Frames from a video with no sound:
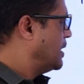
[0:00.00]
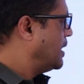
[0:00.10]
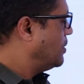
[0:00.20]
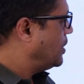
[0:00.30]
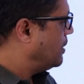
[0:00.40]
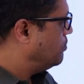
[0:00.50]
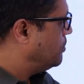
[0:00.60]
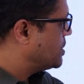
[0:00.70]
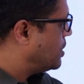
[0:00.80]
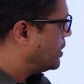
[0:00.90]
Now,
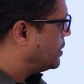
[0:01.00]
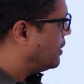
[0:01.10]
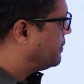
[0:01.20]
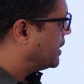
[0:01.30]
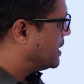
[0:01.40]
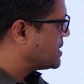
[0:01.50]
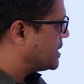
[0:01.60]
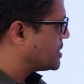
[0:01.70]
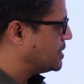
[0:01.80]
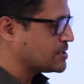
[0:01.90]
majority of our
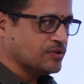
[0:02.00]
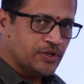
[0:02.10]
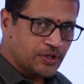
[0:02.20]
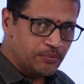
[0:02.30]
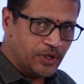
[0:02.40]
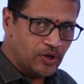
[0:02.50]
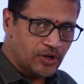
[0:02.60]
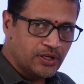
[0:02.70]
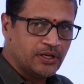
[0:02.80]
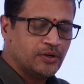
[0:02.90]
discussion is going to be
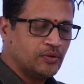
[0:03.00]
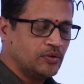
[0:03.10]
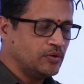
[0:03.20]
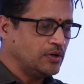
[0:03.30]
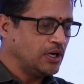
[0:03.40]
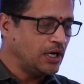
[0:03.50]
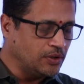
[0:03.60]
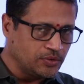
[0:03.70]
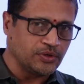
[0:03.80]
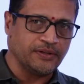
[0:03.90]
on
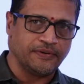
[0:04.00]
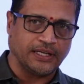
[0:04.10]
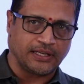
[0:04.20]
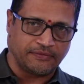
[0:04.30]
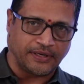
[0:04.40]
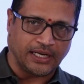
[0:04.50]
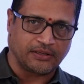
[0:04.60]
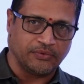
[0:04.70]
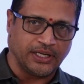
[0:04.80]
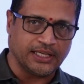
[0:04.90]
how to define
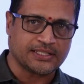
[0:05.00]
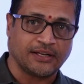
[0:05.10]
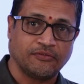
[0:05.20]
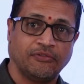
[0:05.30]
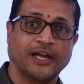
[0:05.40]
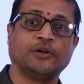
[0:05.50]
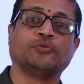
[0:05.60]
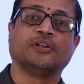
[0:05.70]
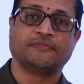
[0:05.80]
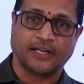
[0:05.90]
refractive index and why
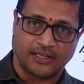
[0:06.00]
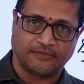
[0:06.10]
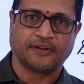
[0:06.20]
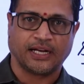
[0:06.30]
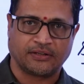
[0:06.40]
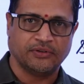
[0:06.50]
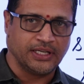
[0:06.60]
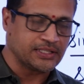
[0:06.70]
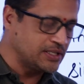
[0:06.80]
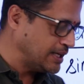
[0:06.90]
to define refractive
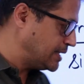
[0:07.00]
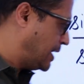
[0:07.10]
index like